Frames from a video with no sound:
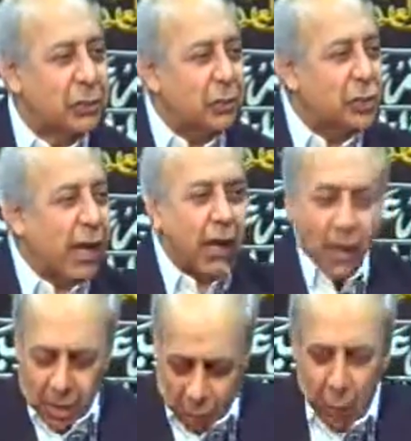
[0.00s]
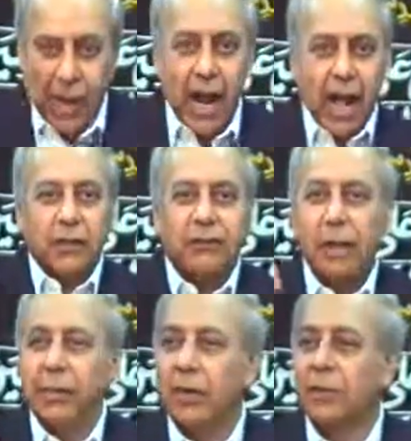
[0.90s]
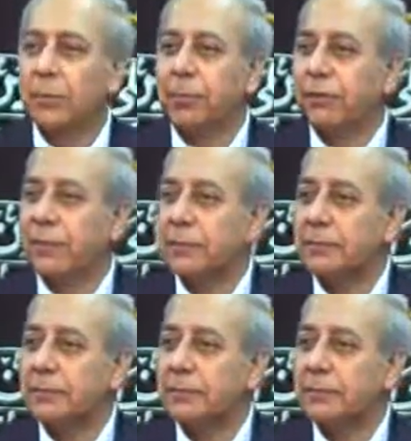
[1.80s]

Oh Sheikh, we are the family of the Prophet.